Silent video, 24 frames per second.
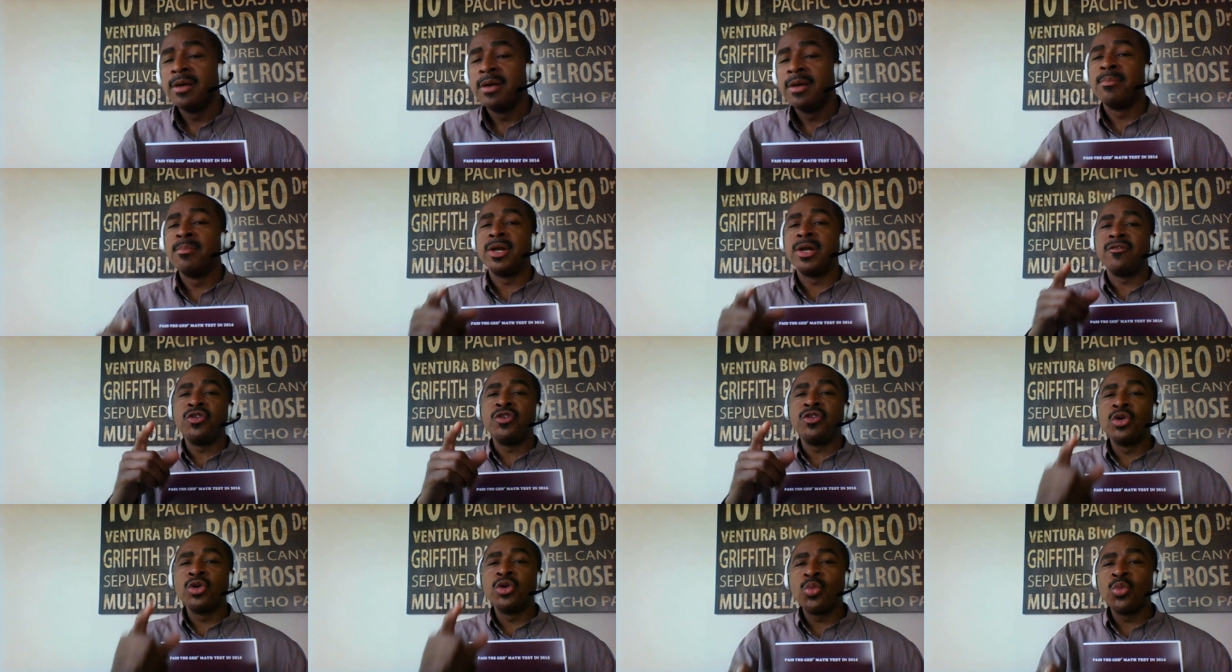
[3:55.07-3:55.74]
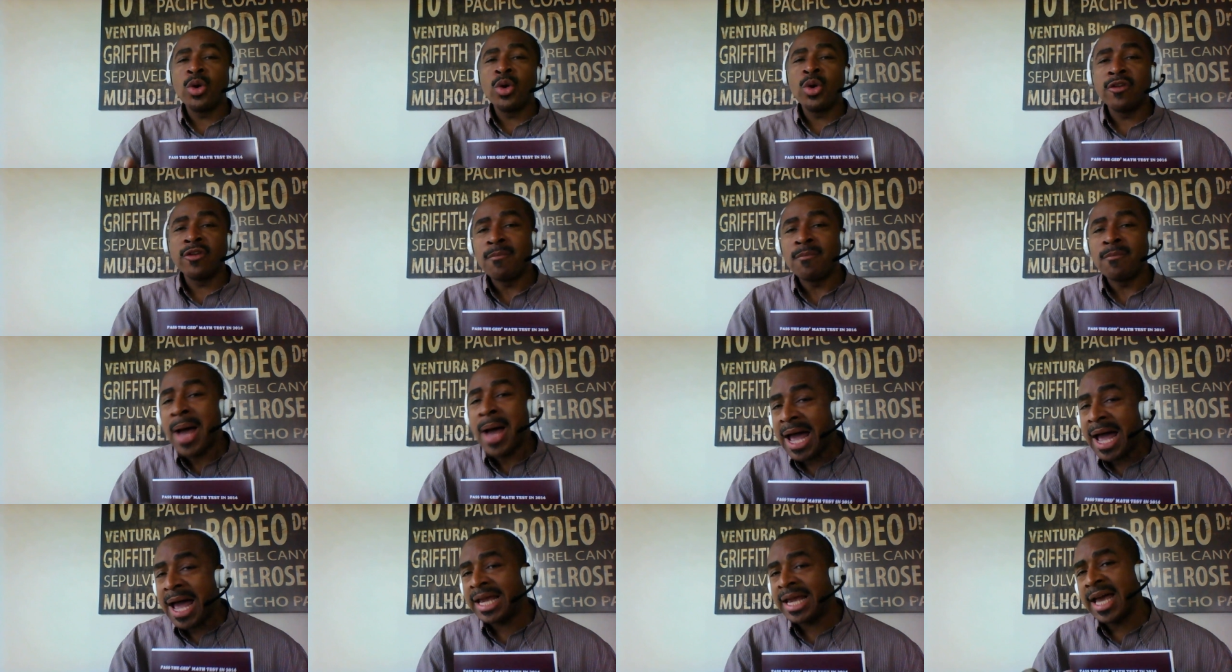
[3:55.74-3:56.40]
But if you're one of
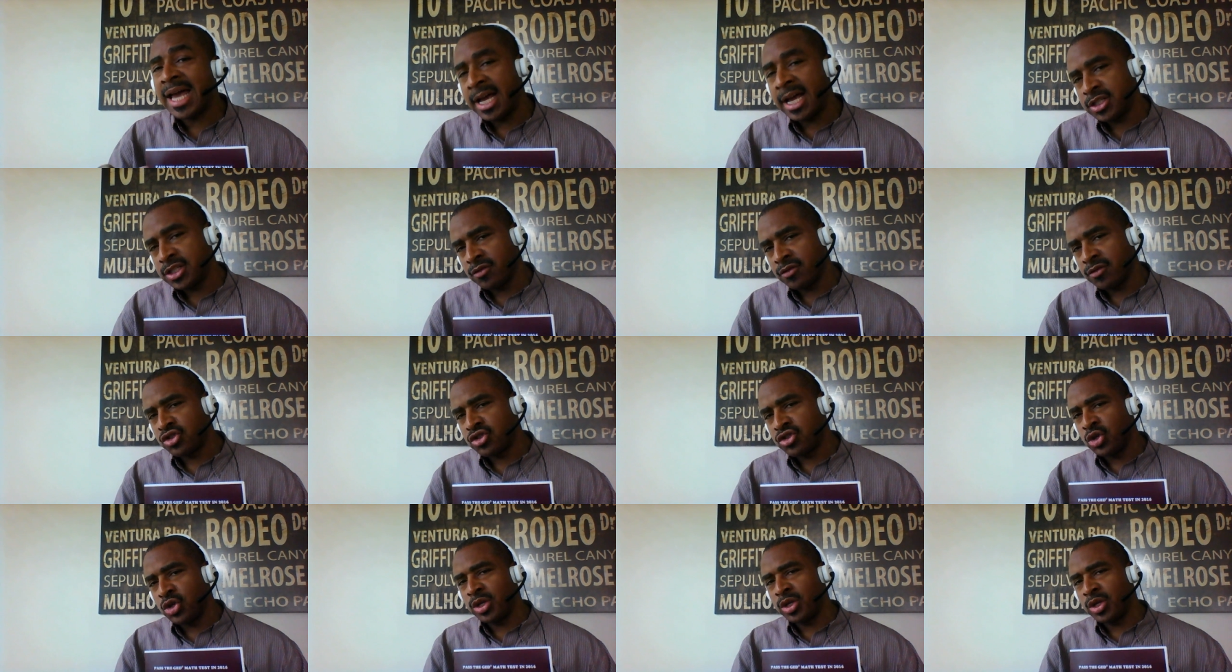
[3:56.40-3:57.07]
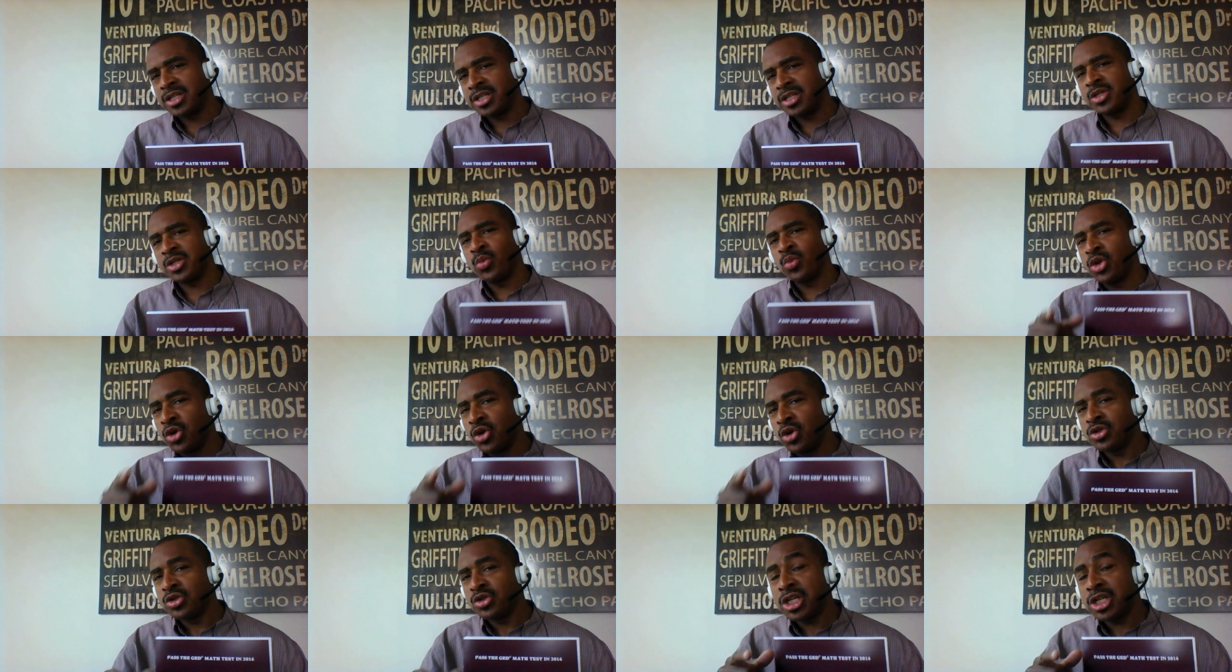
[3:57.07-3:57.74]
my kinds of students, when
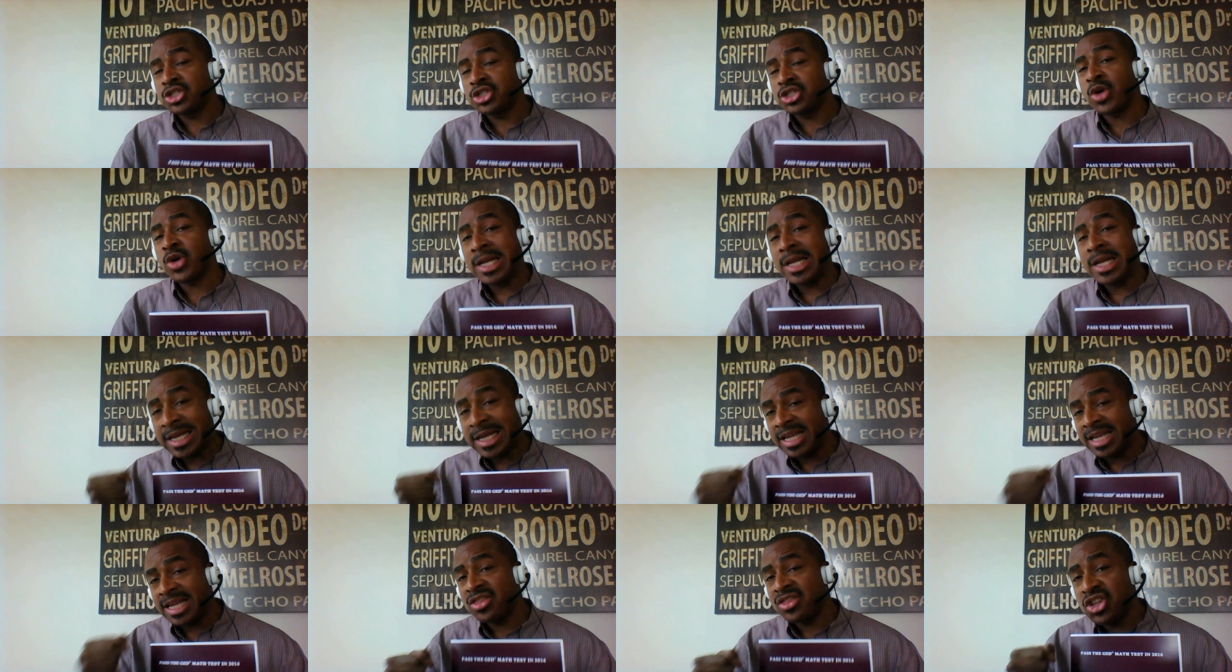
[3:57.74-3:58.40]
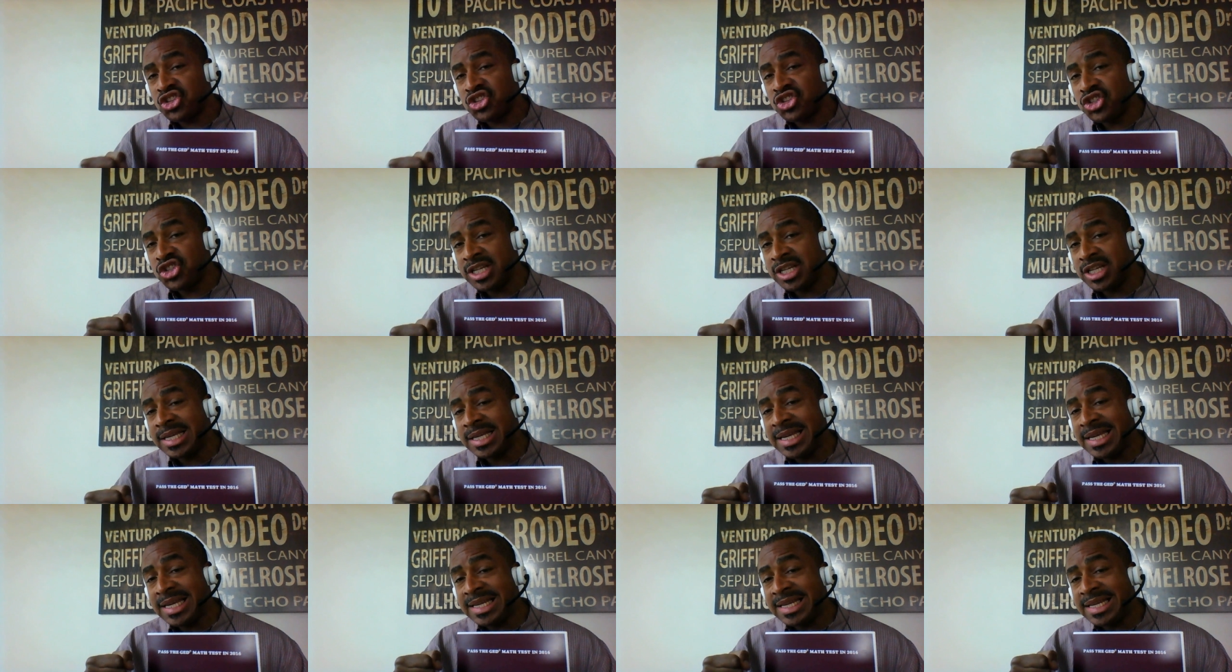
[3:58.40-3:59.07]
you're just trying to get this
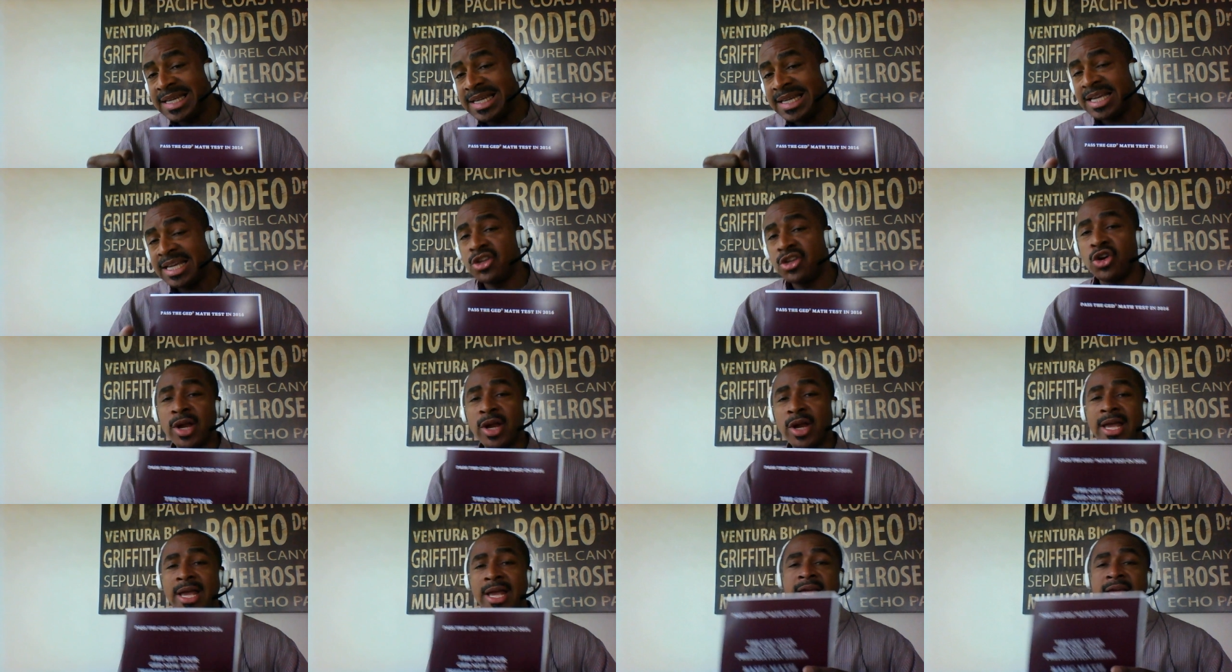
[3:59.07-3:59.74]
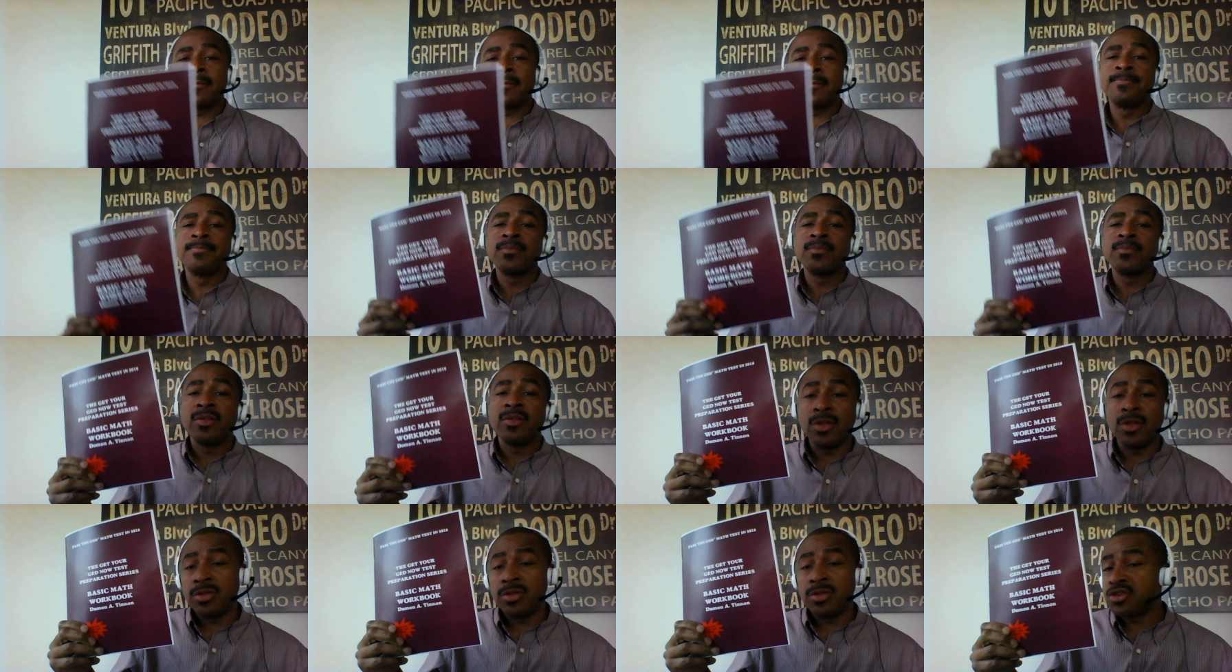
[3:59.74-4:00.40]
GED in your hand,
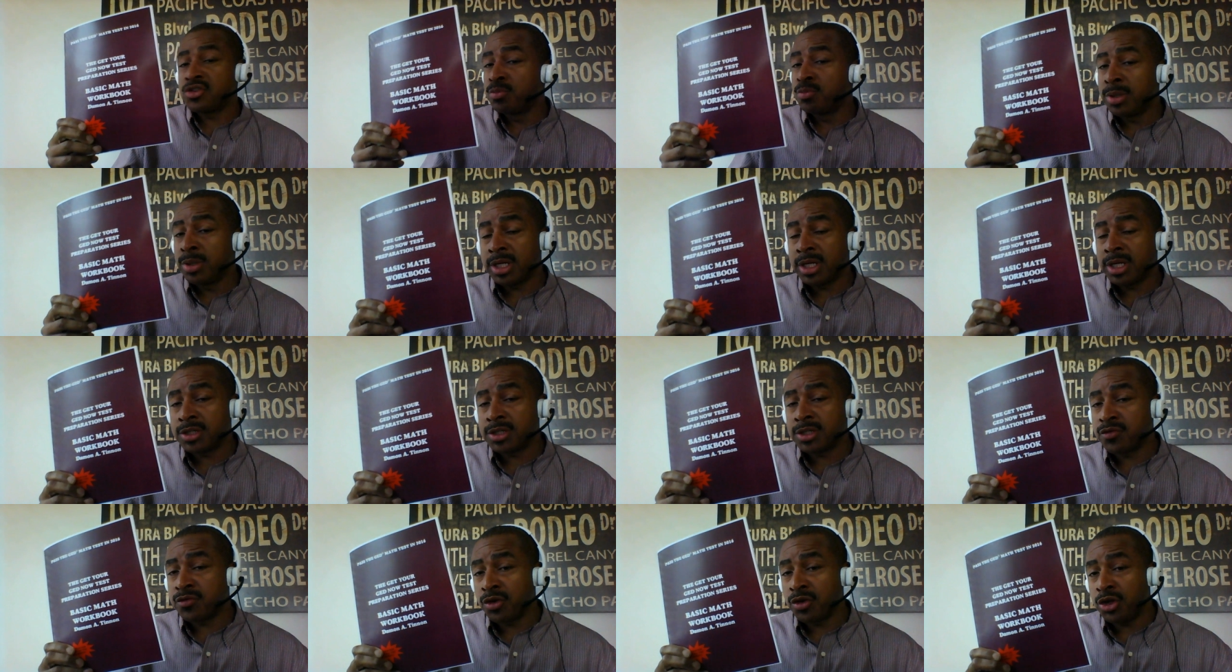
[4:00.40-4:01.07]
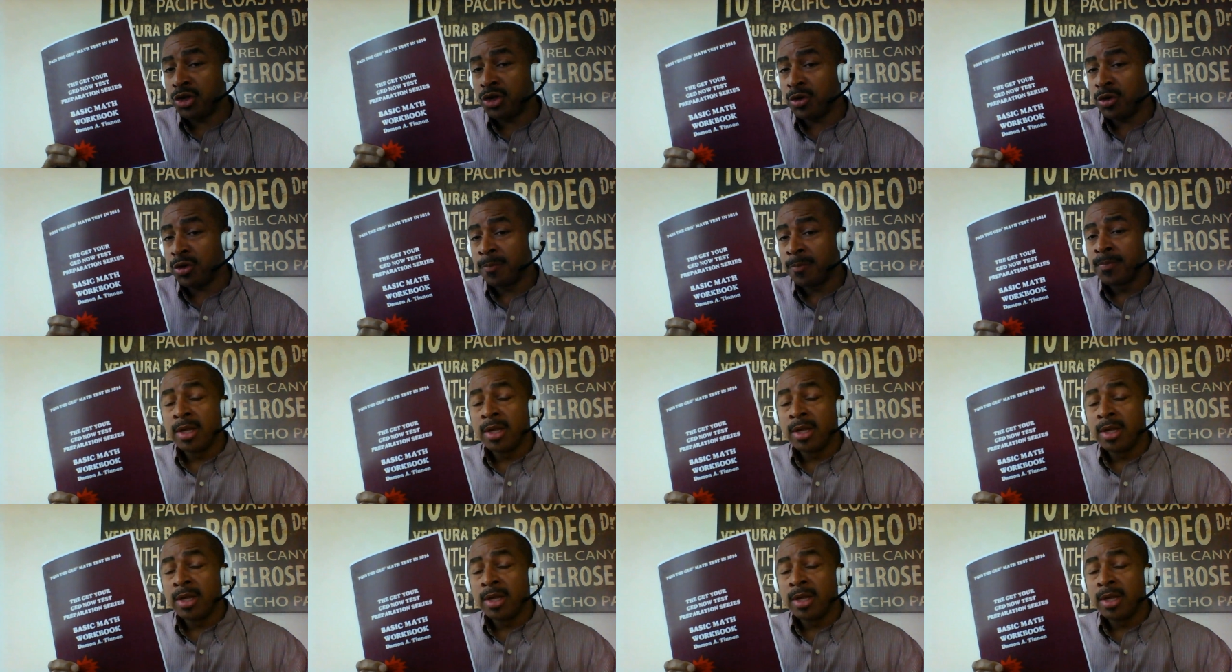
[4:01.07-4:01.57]
then this book is for you.